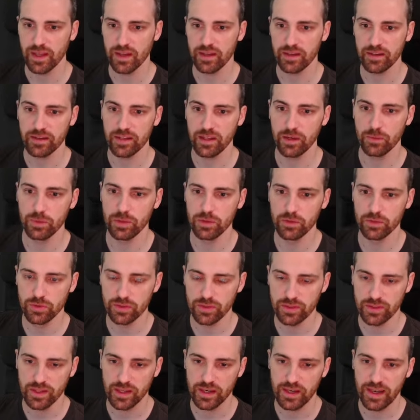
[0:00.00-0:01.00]
And here we
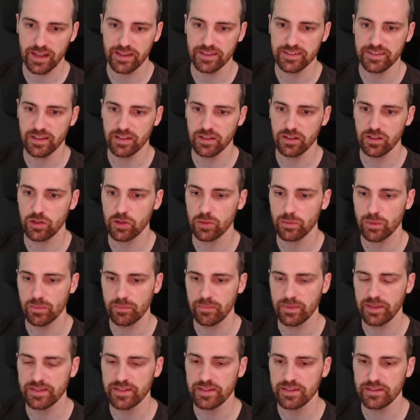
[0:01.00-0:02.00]
use the LangChain
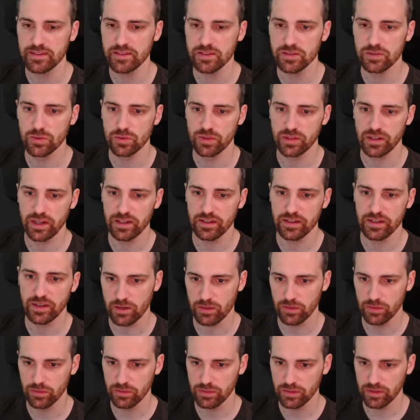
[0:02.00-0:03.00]
human message to create
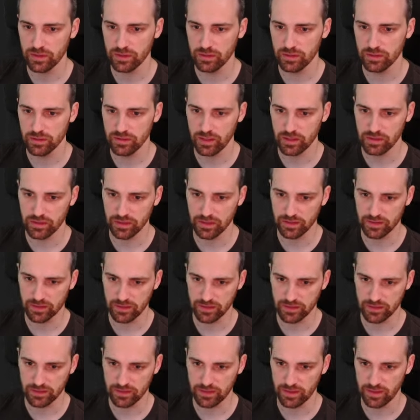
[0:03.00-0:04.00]
a content that
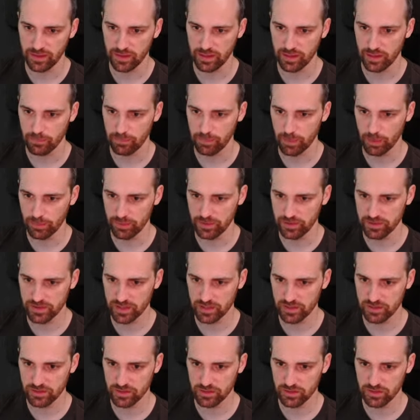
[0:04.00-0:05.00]
is the prompt
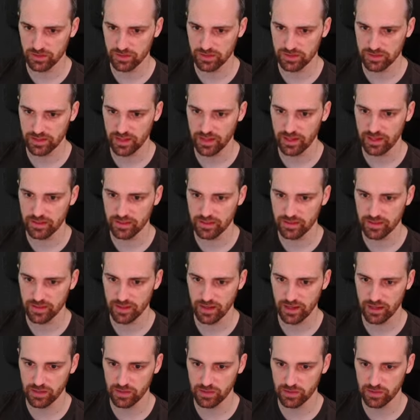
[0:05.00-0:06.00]
instructions text
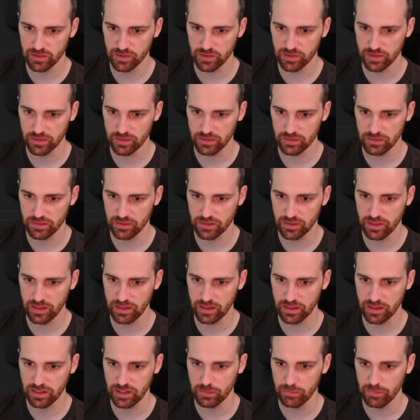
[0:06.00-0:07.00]
and also
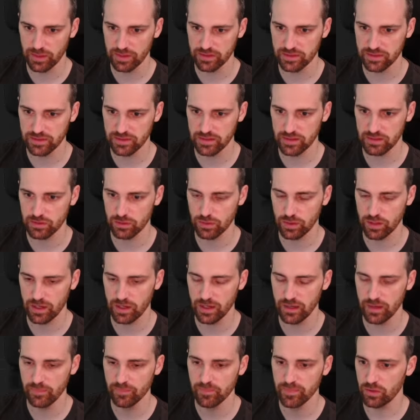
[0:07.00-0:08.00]
the image
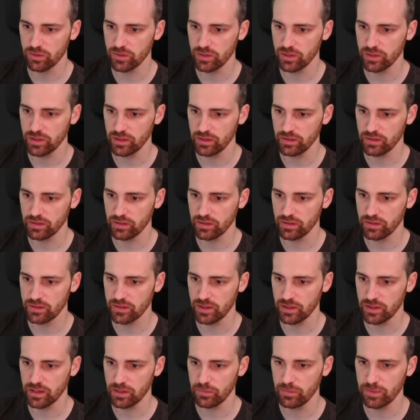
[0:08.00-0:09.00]
URL, encoding
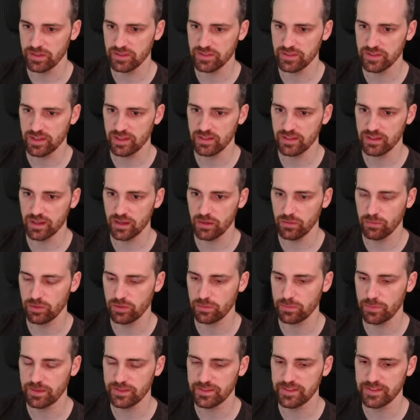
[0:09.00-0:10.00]
the image data
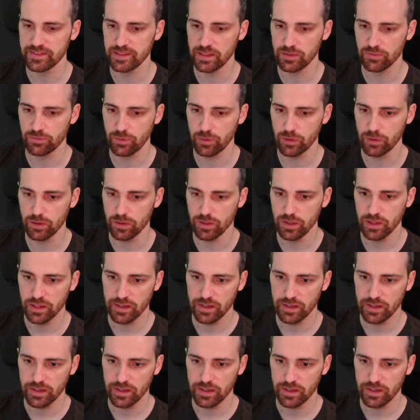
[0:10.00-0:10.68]
with base64.